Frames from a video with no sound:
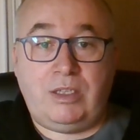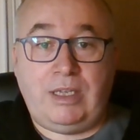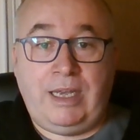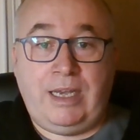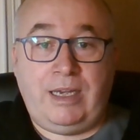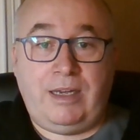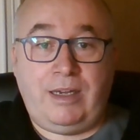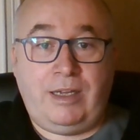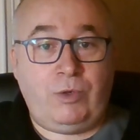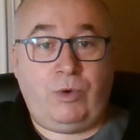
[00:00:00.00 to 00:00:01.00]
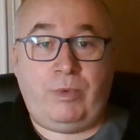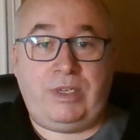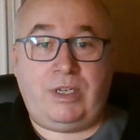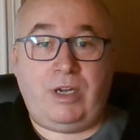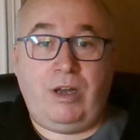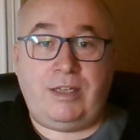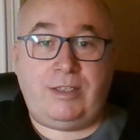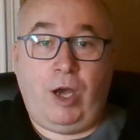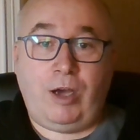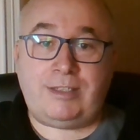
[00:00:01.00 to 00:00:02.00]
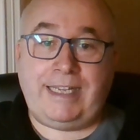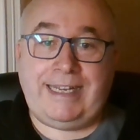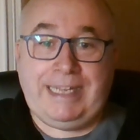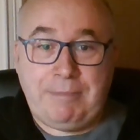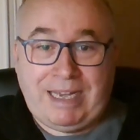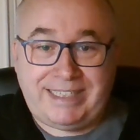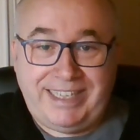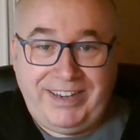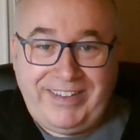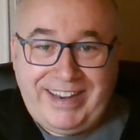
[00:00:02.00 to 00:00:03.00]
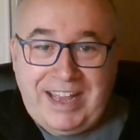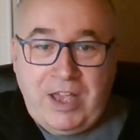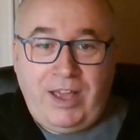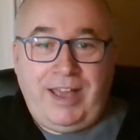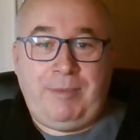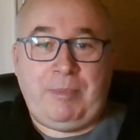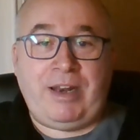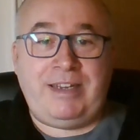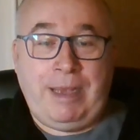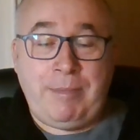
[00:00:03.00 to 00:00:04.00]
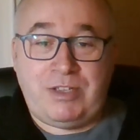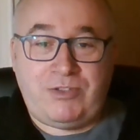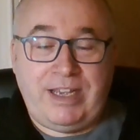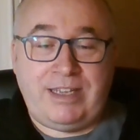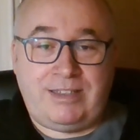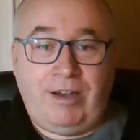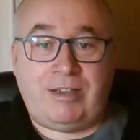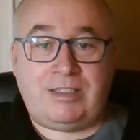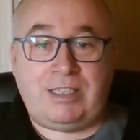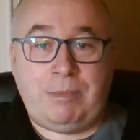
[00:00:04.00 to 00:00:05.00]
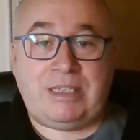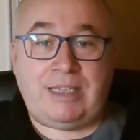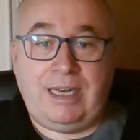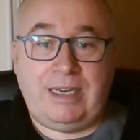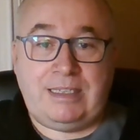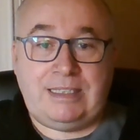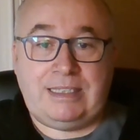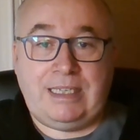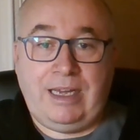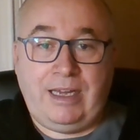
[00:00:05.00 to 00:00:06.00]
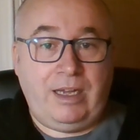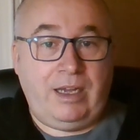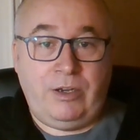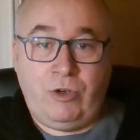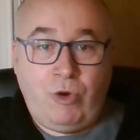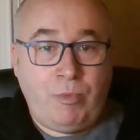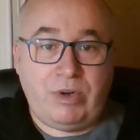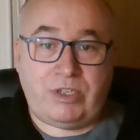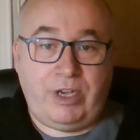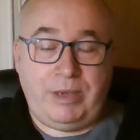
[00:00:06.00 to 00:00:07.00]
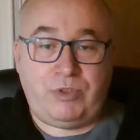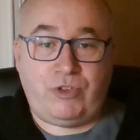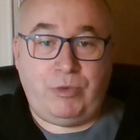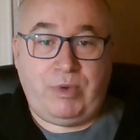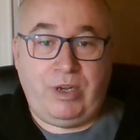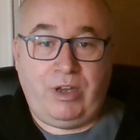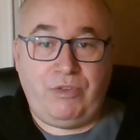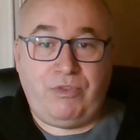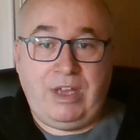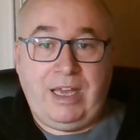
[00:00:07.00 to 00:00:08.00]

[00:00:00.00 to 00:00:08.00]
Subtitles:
I don't know what you call it, toxically masculine, but I demonstrated toxic masculinity a number of times through my life.